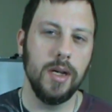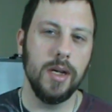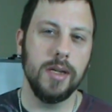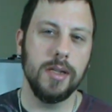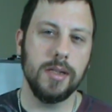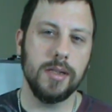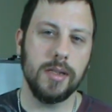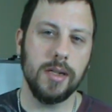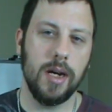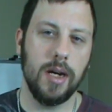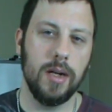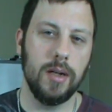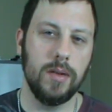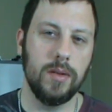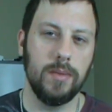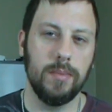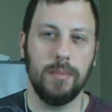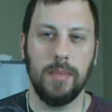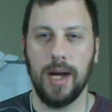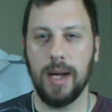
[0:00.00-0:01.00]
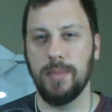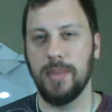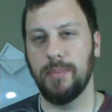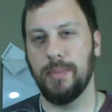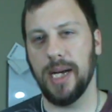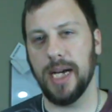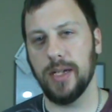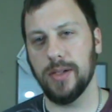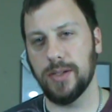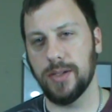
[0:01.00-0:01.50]
So I'm
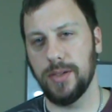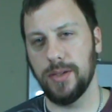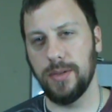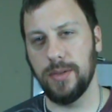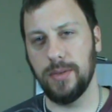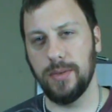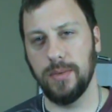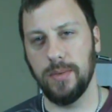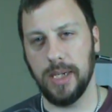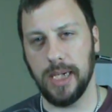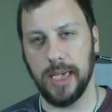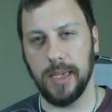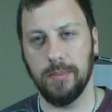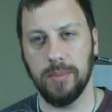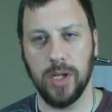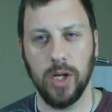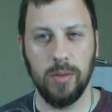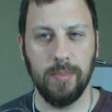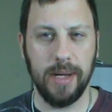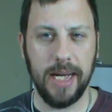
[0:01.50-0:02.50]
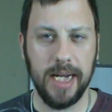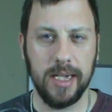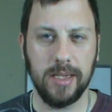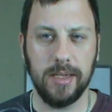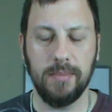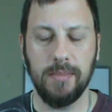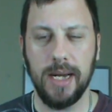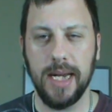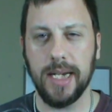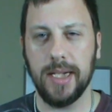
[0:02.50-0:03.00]
about to go back
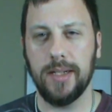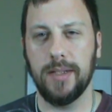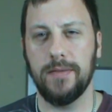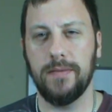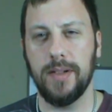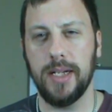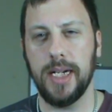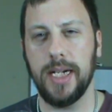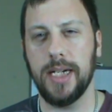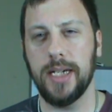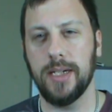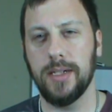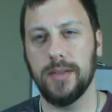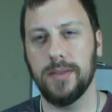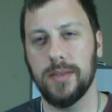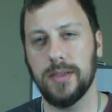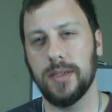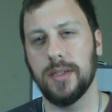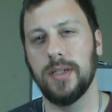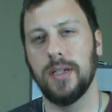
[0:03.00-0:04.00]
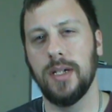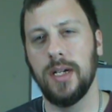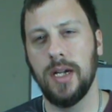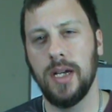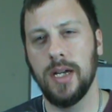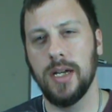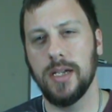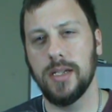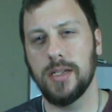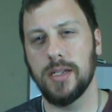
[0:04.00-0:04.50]
to making the videos.
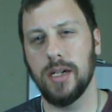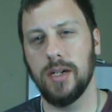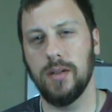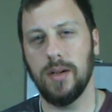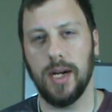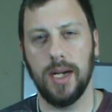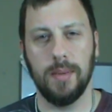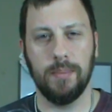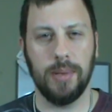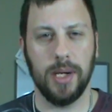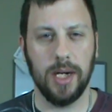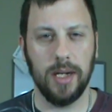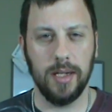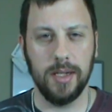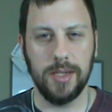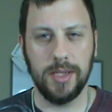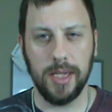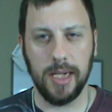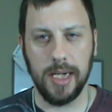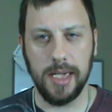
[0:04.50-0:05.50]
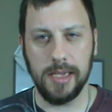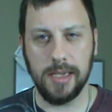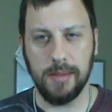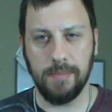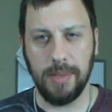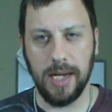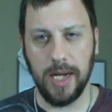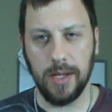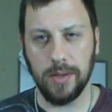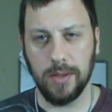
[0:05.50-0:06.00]
So I apologize
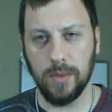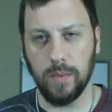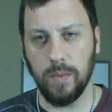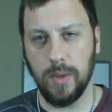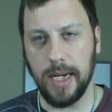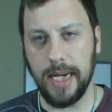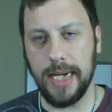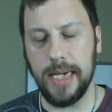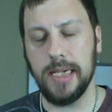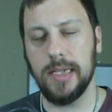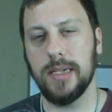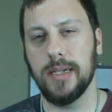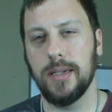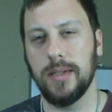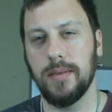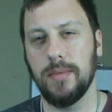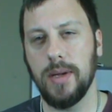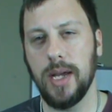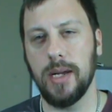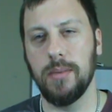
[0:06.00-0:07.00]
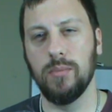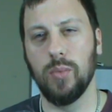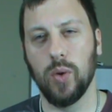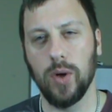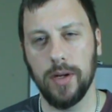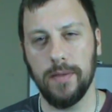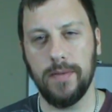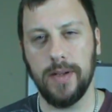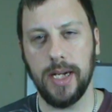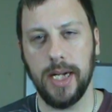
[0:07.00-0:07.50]
about the wait, and
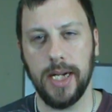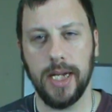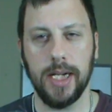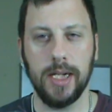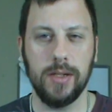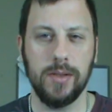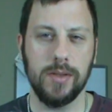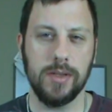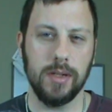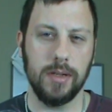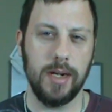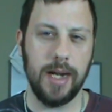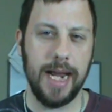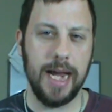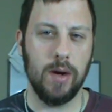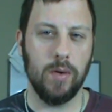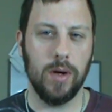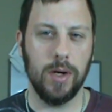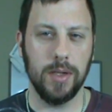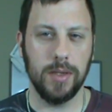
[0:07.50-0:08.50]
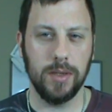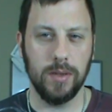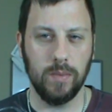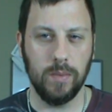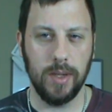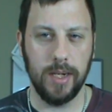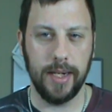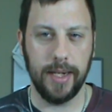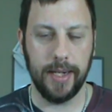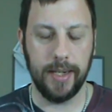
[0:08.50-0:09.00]
more videos are now on the
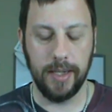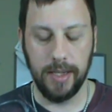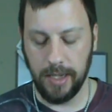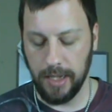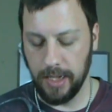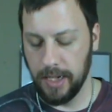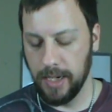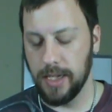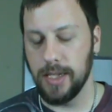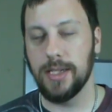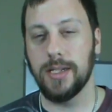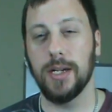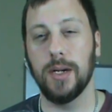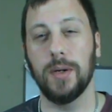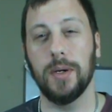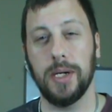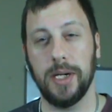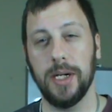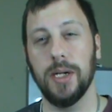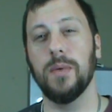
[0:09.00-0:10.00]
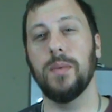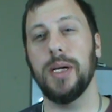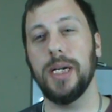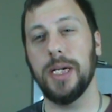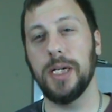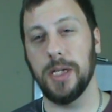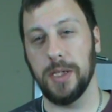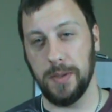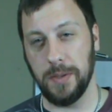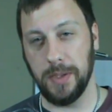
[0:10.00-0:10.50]
way. So here we
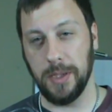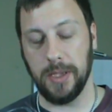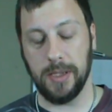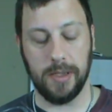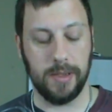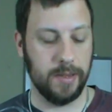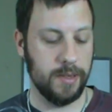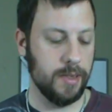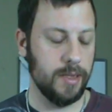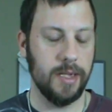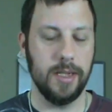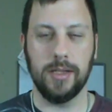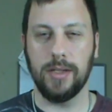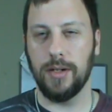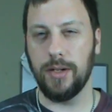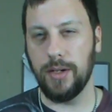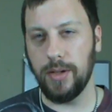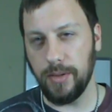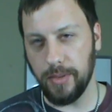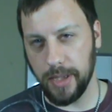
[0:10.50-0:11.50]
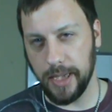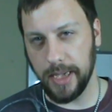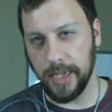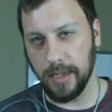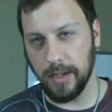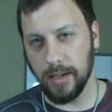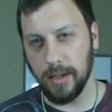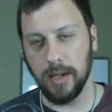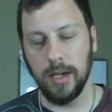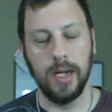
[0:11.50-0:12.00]
go, y'all. It's a new
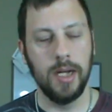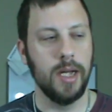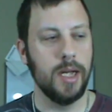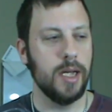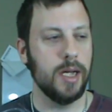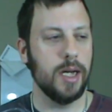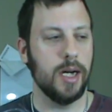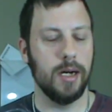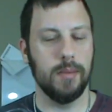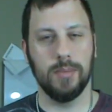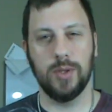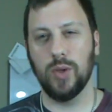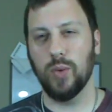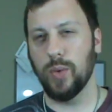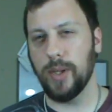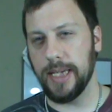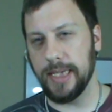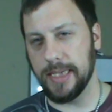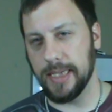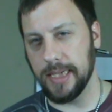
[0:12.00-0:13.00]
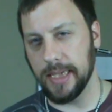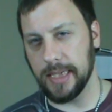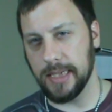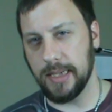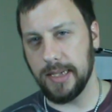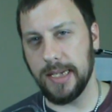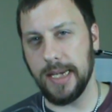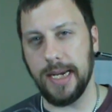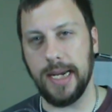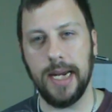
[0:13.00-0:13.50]
year,
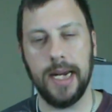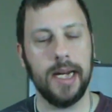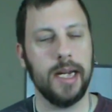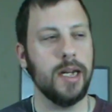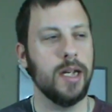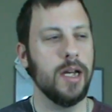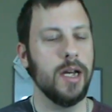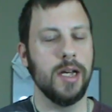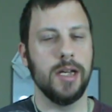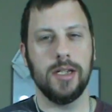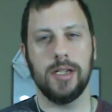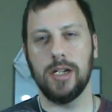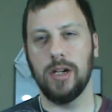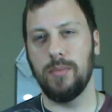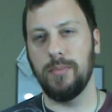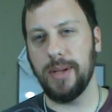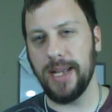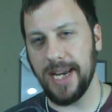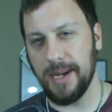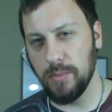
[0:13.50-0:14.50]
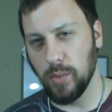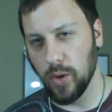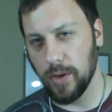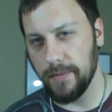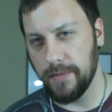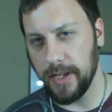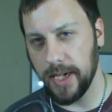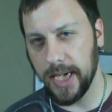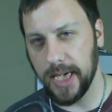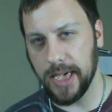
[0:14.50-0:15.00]
2016, so many more
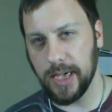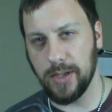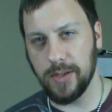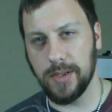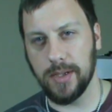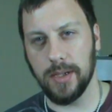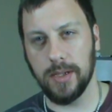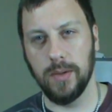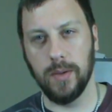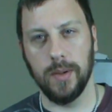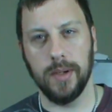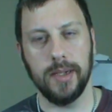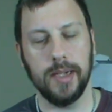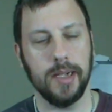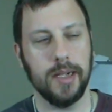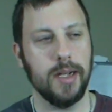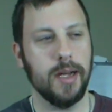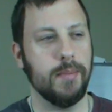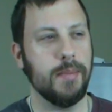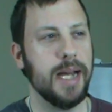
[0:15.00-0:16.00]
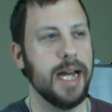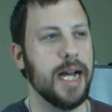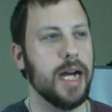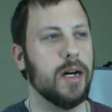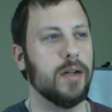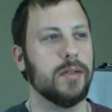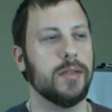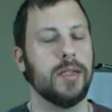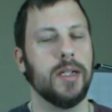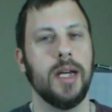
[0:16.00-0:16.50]
videos are going to come
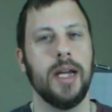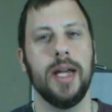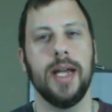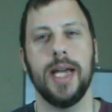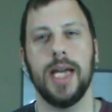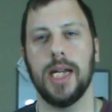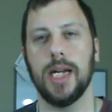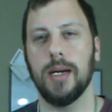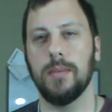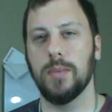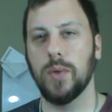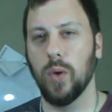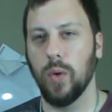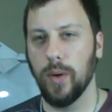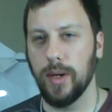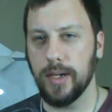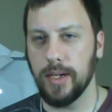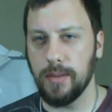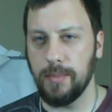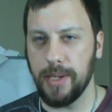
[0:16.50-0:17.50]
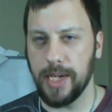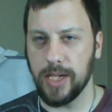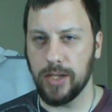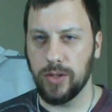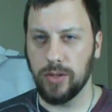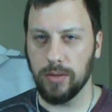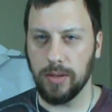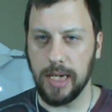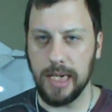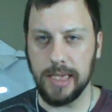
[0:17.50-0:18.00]
out, and I'm going to be
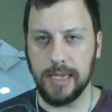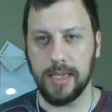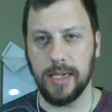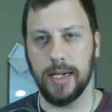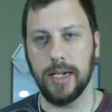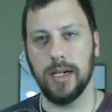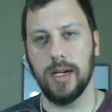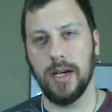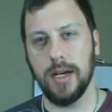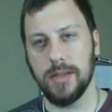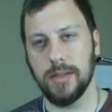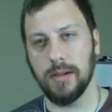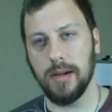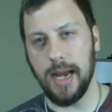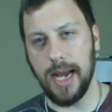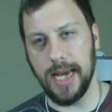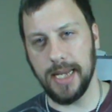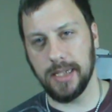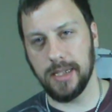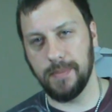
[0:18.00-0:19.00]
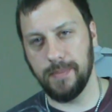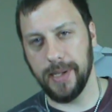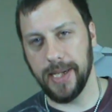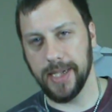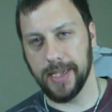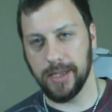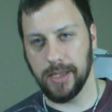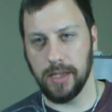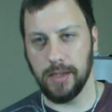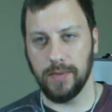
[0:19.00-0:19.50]
addressing other
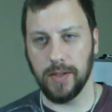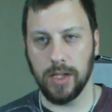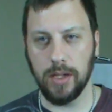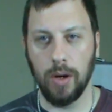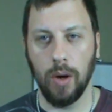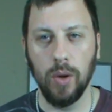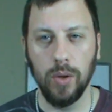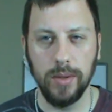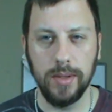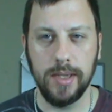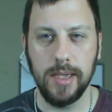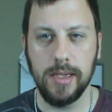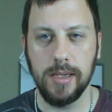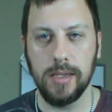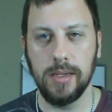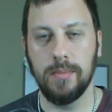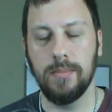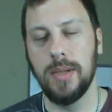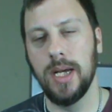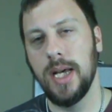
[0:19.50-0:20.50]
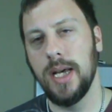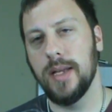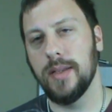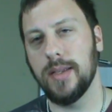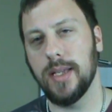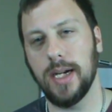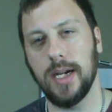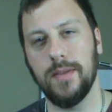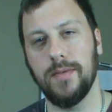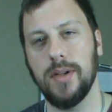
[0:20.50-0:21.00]
aspects of occultism
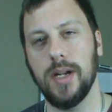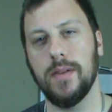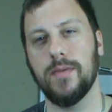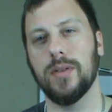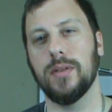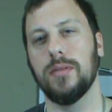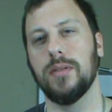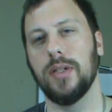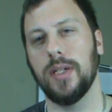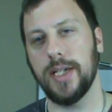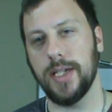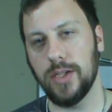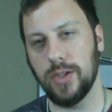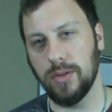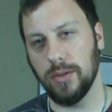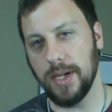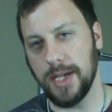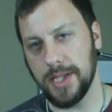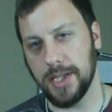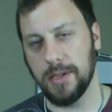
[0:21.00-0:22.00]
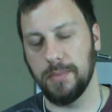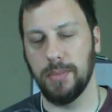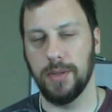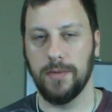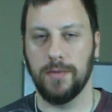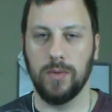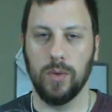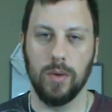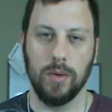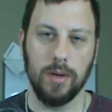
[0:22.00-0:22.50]
that I've never really addressed
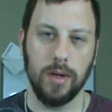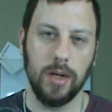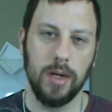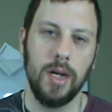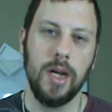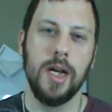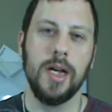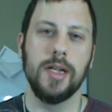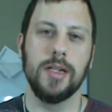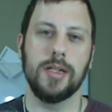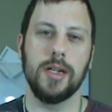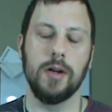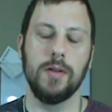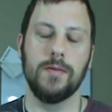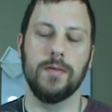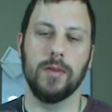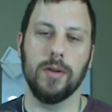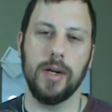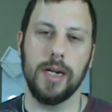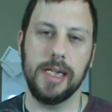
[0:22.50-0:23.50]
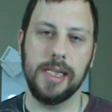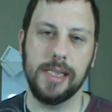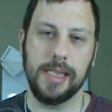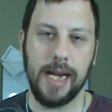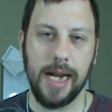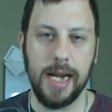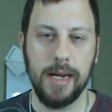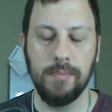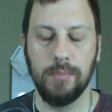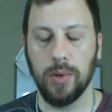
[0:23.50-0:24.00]
before. So for
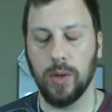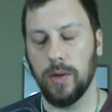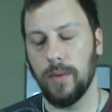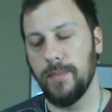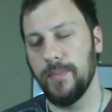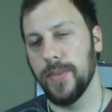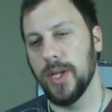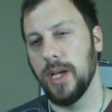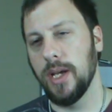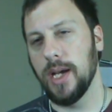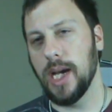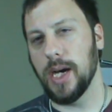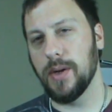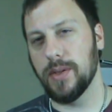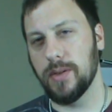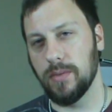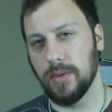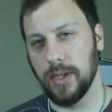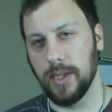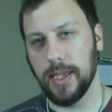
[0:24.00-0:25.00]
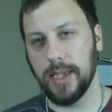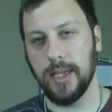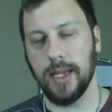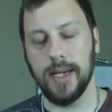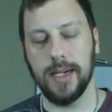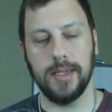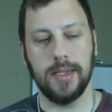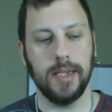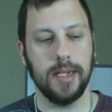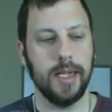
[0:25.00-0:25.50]
example, I would really
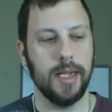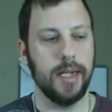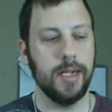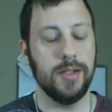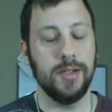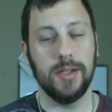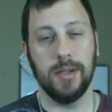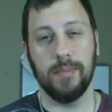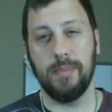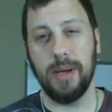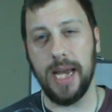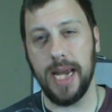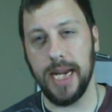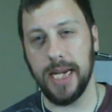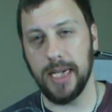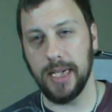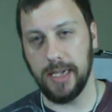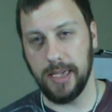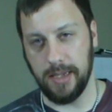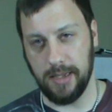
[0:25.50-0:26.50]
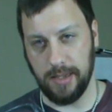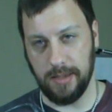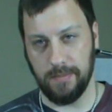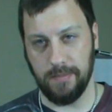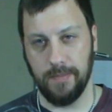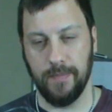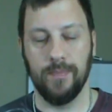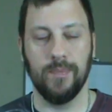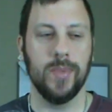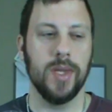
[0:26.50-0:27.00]
like to get into paganism,
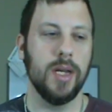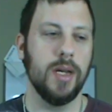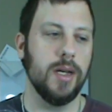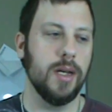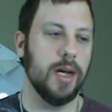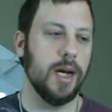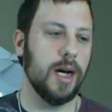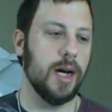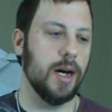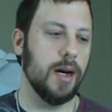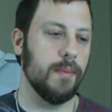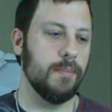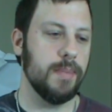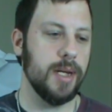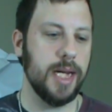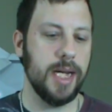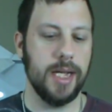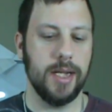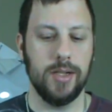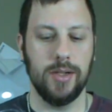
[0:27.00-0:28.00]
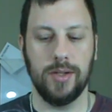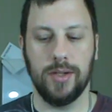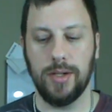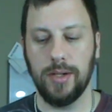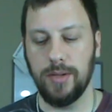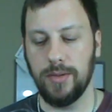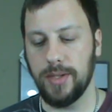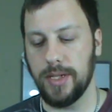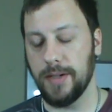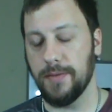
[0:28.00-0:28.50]

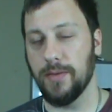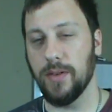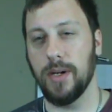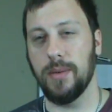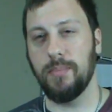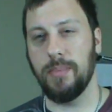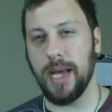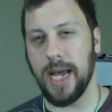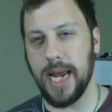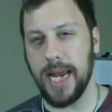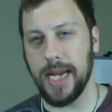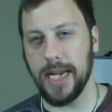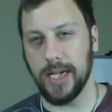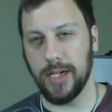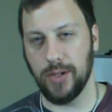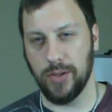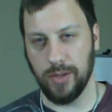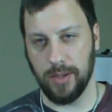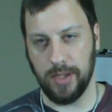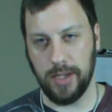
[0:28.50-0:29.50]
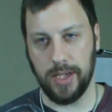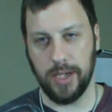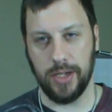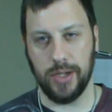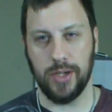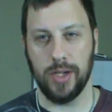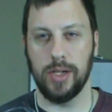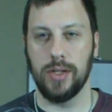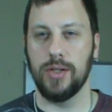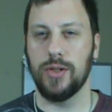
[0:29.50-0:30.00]
into different pagan
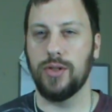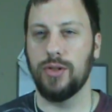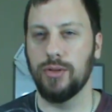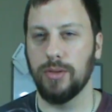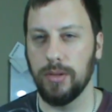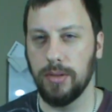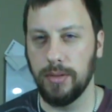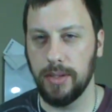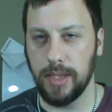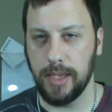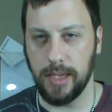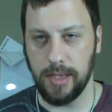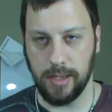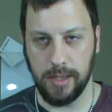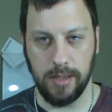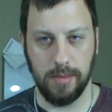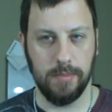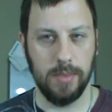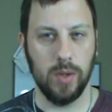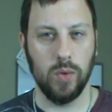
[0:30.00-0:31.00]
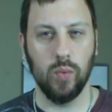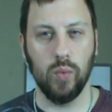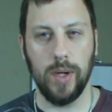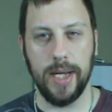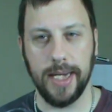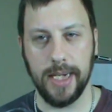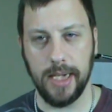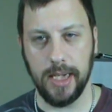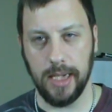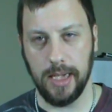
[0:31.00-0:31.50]
traditions, Druidism,
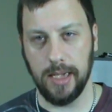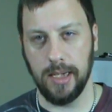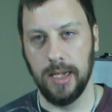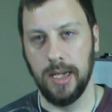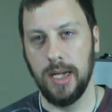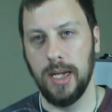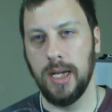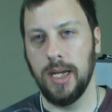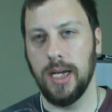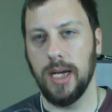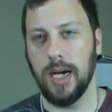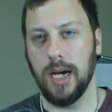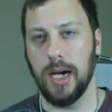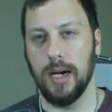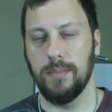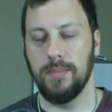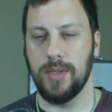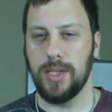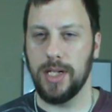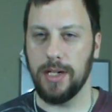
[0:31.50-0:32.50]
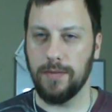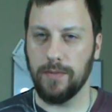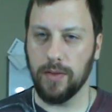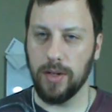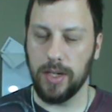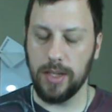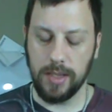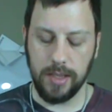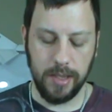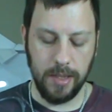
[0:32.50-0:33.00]
Wicca,
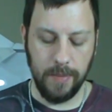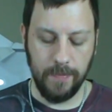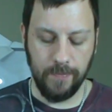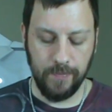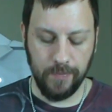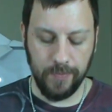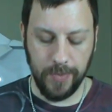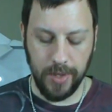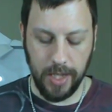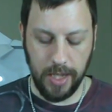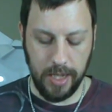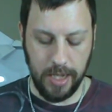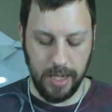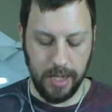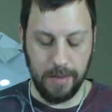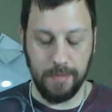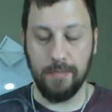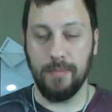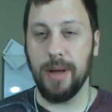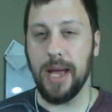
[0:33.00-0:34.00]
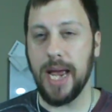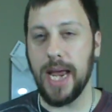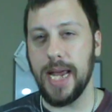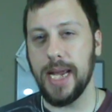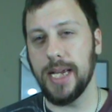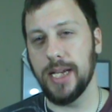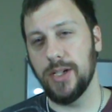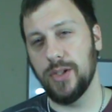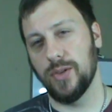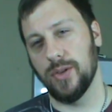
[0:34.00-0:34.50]
different
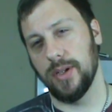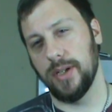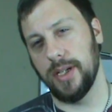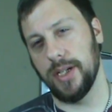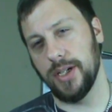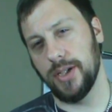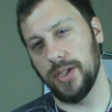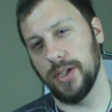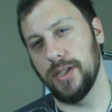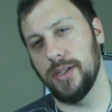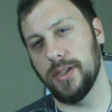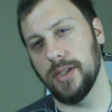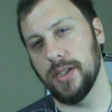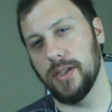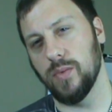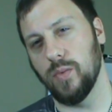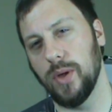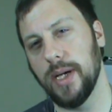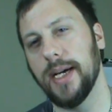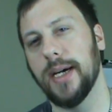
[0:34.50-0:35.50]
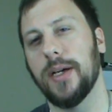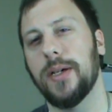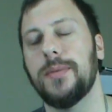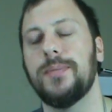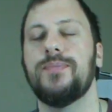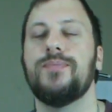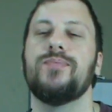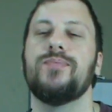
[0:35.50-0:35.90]
pagan traditions as well